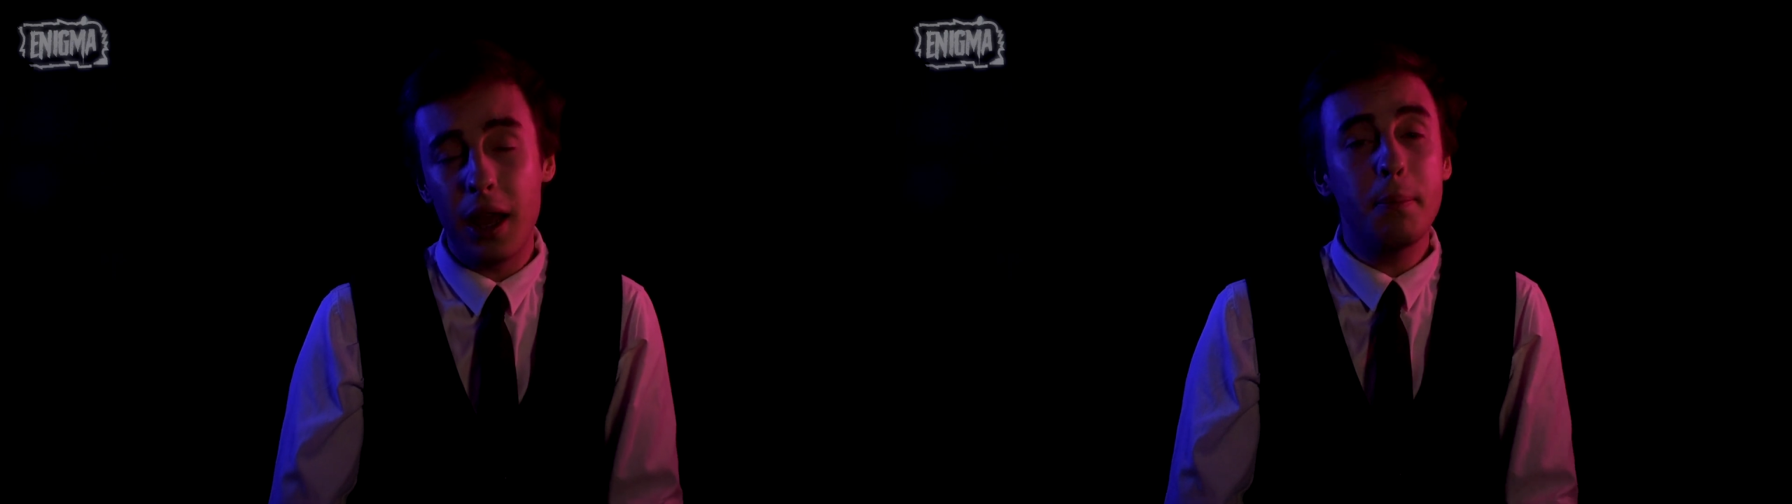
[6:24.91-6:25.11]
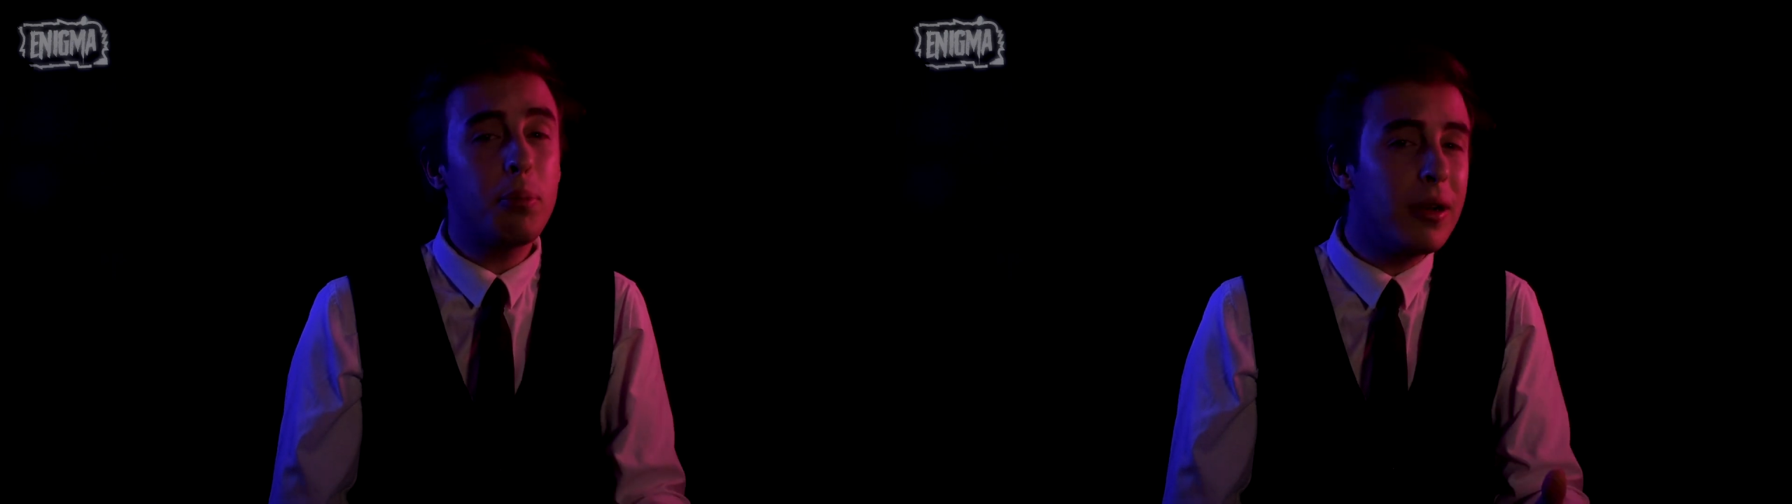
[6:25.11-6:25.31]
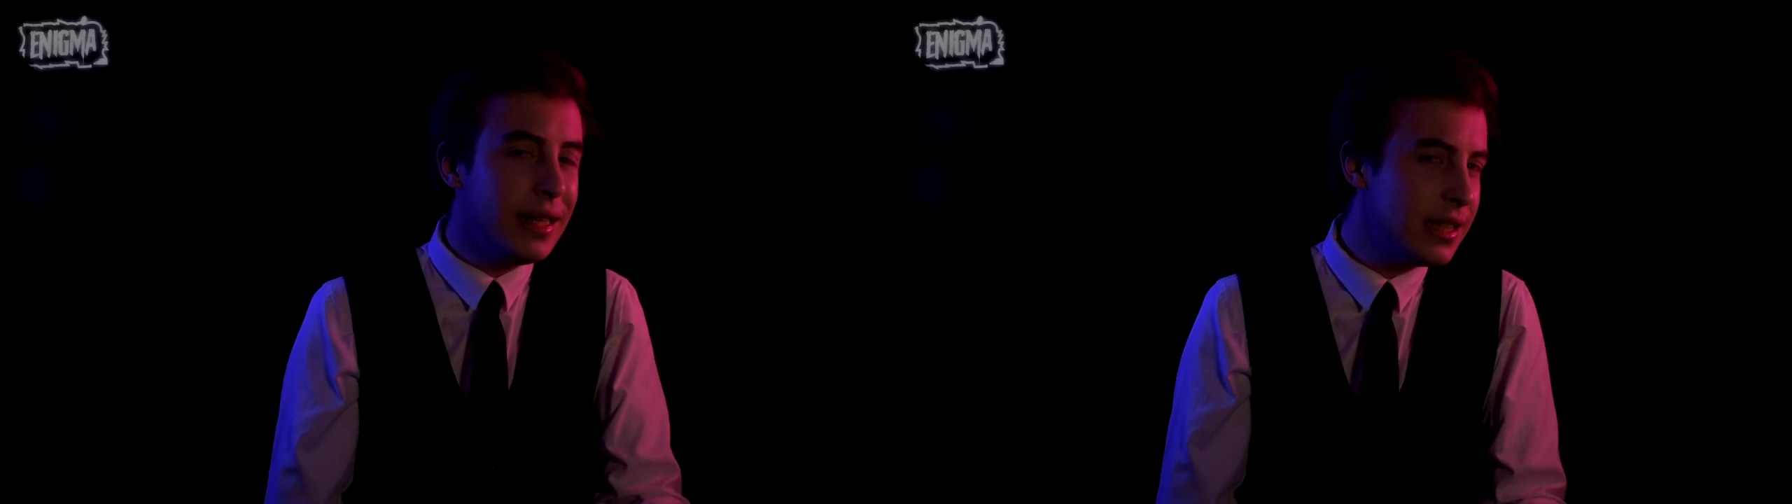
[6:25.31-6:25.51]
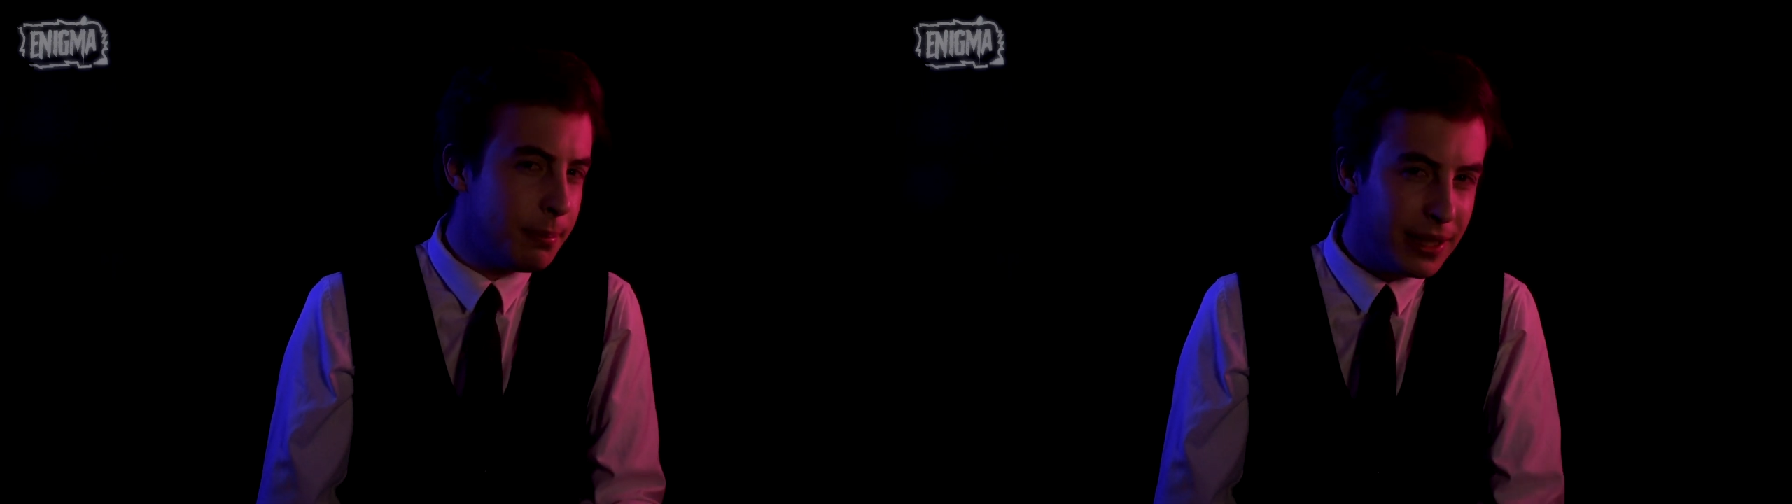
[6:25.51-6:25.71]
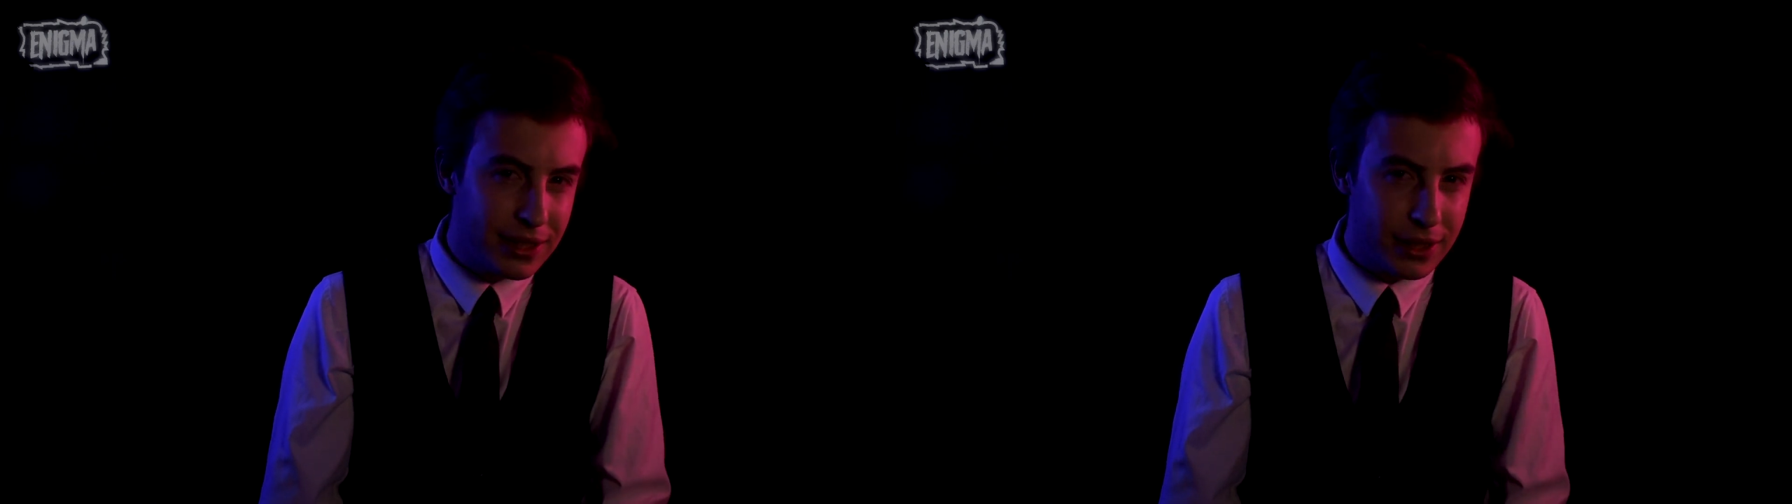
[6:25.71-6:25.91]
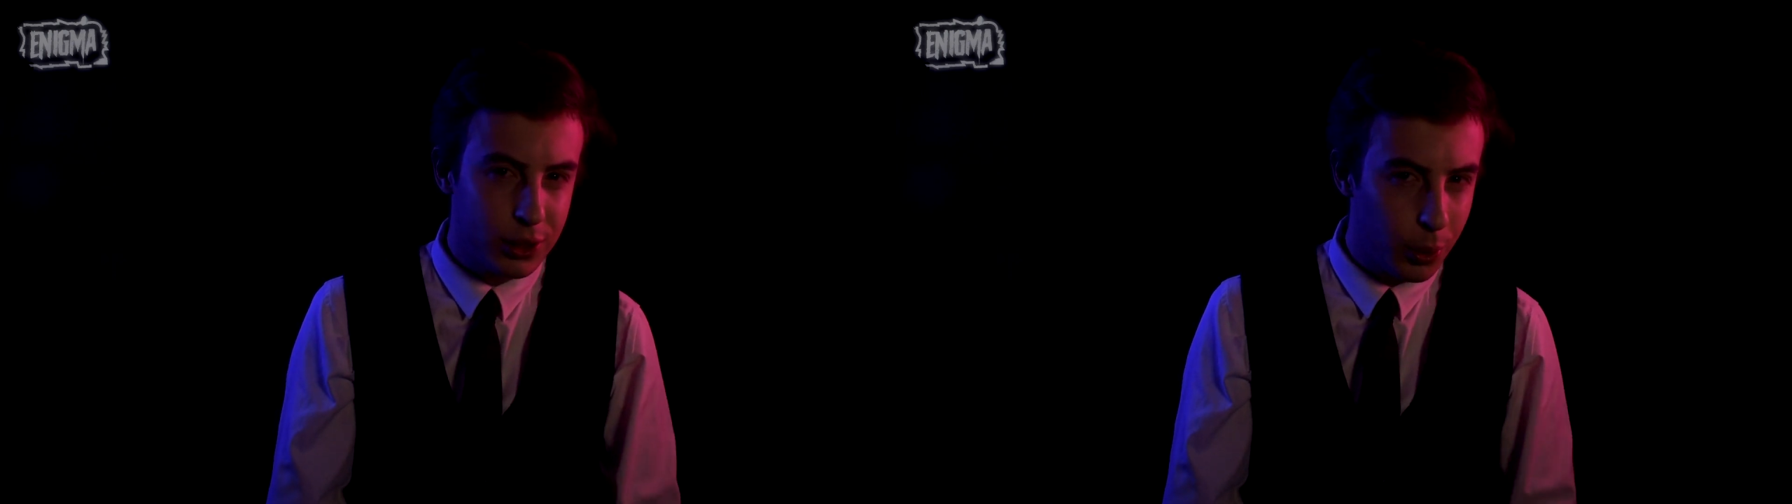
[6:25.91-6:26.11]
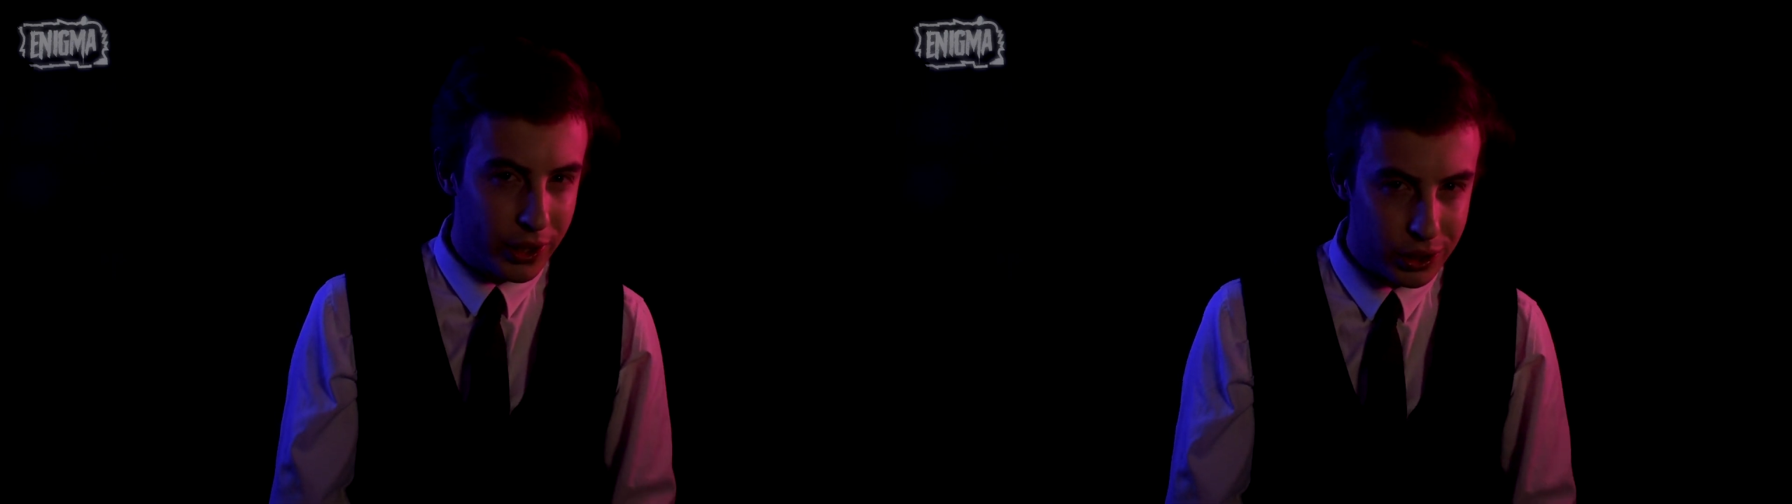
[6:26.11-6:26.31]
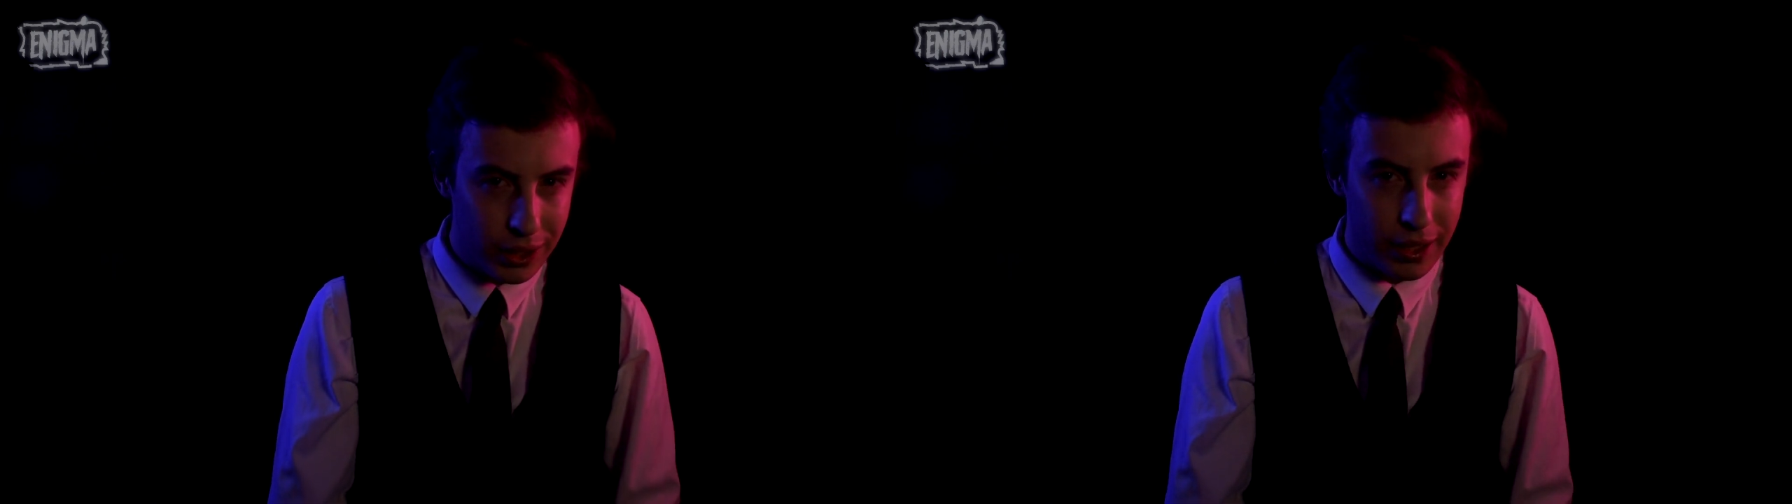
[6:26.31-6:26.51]
and please be
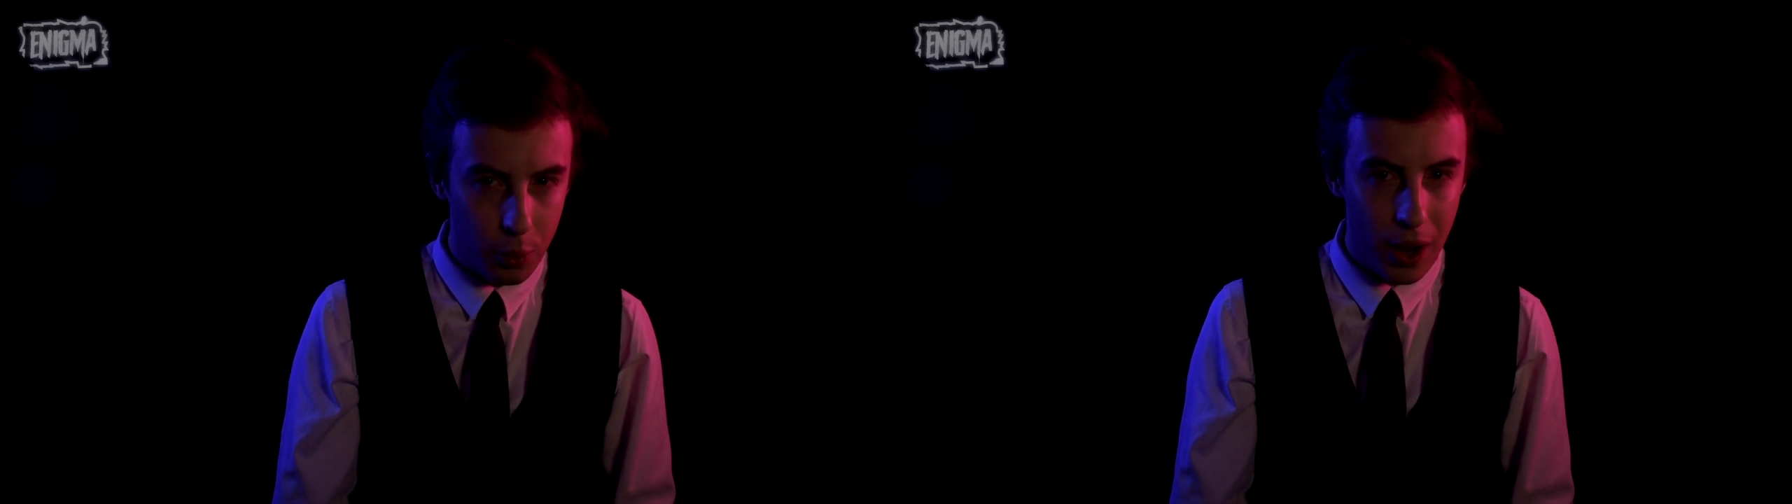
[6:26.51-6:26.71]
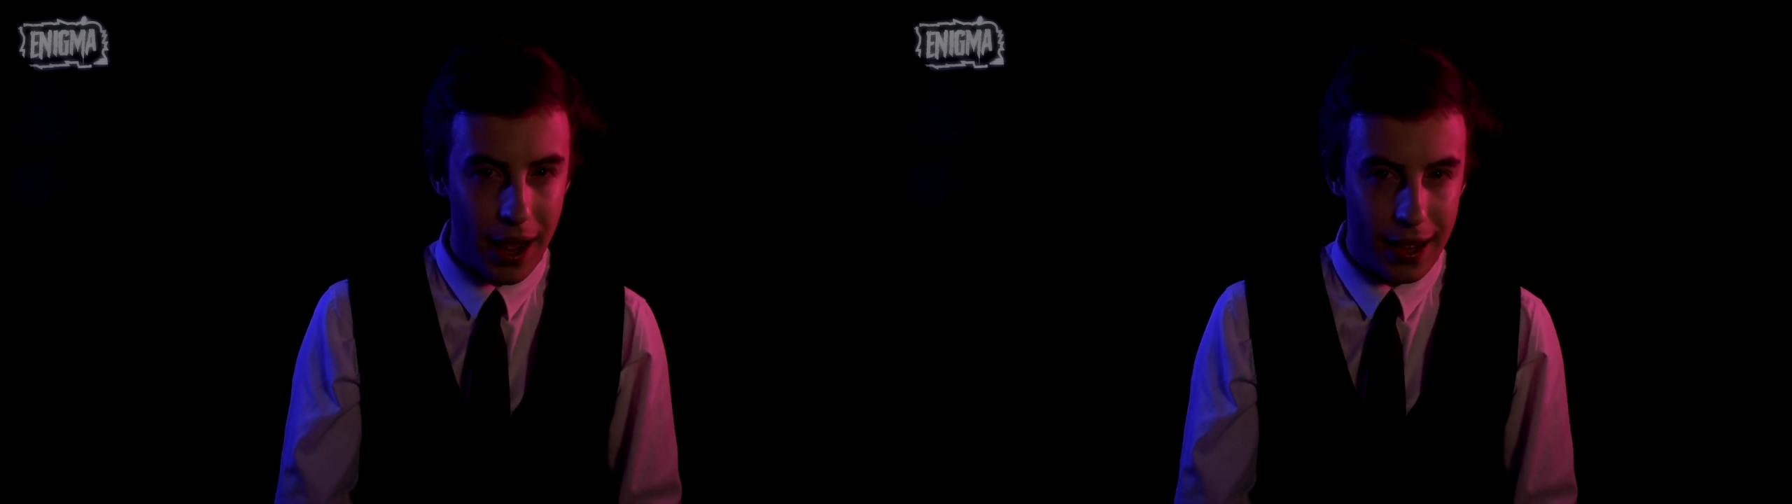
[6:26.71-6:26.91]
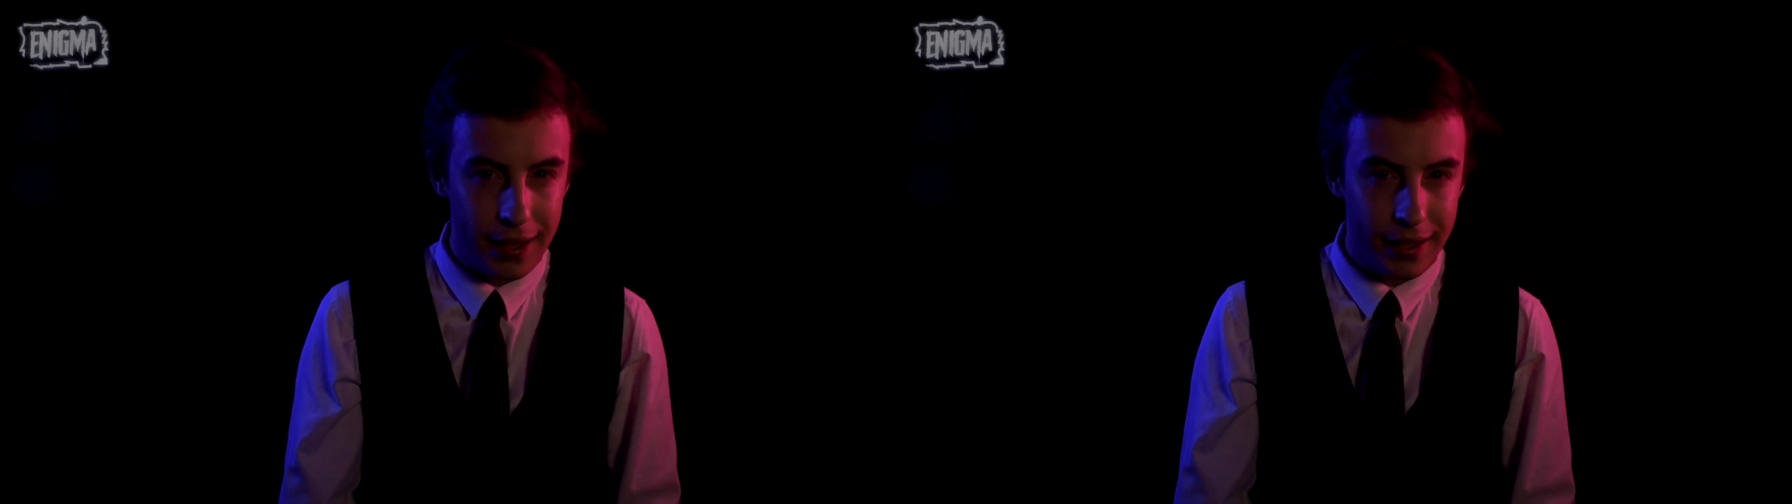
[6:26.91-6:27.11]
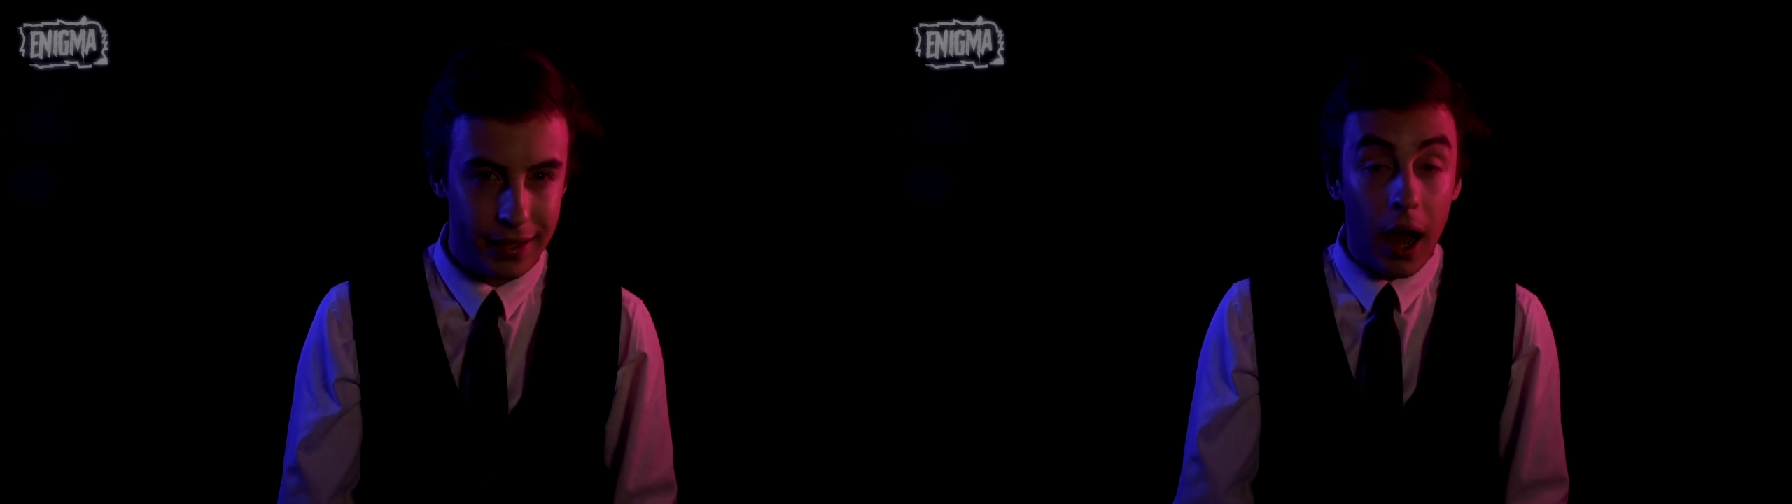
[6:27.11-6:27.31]
situationally aware.